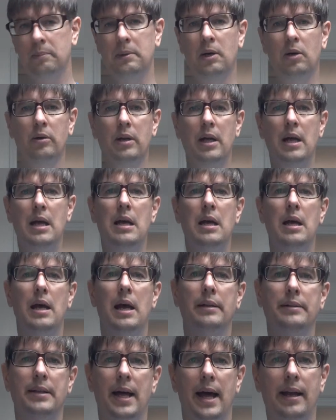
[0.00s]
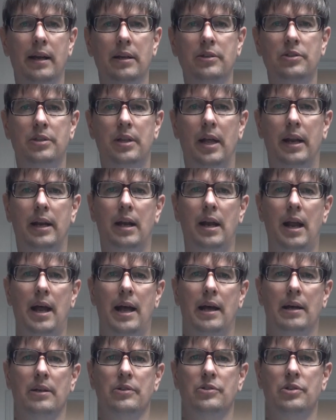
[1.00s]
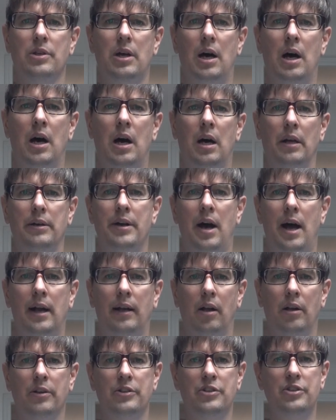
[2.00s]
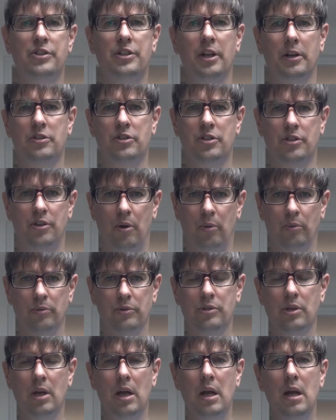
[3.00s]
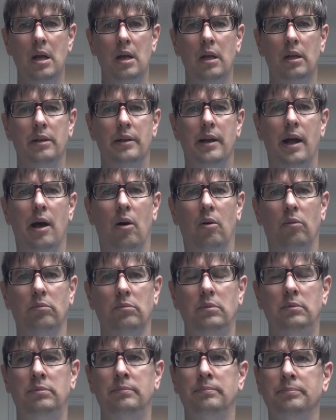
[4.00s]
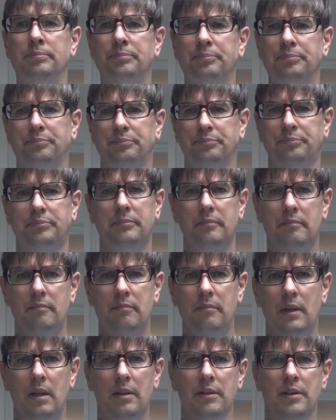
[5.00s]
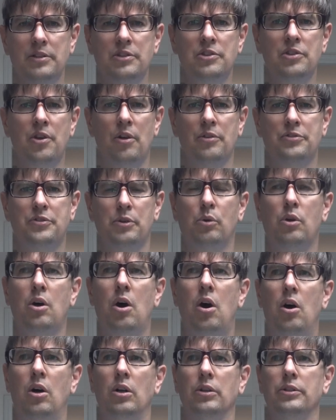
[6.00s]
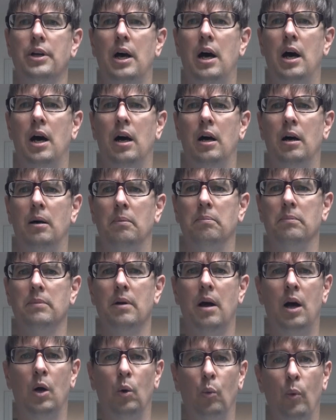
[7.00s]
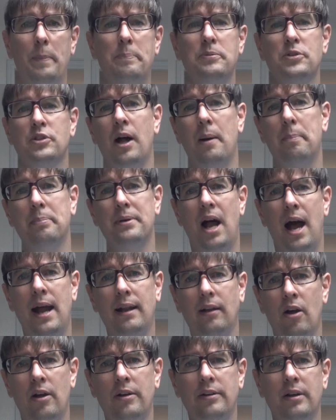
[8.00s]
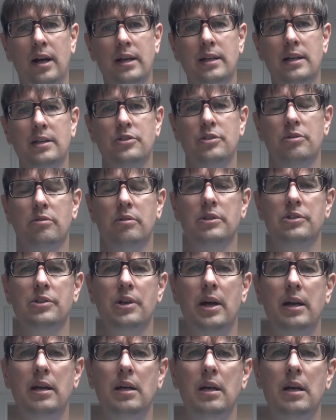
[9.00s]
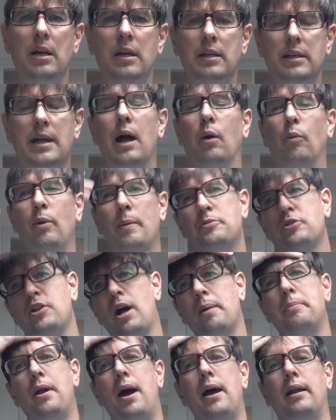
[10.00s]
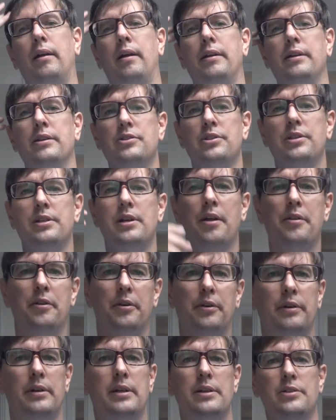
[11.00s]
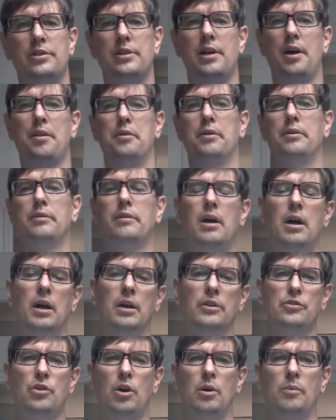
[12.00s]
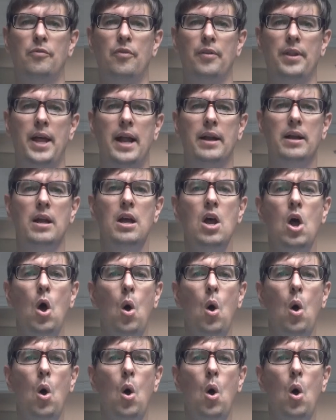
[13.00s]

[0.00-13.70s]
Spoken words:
about, and that is that it has nylon stitch zones. Now, this is also called ripstop nylon, I guess you could say. Yeah, ripstop nylon is the other term for that.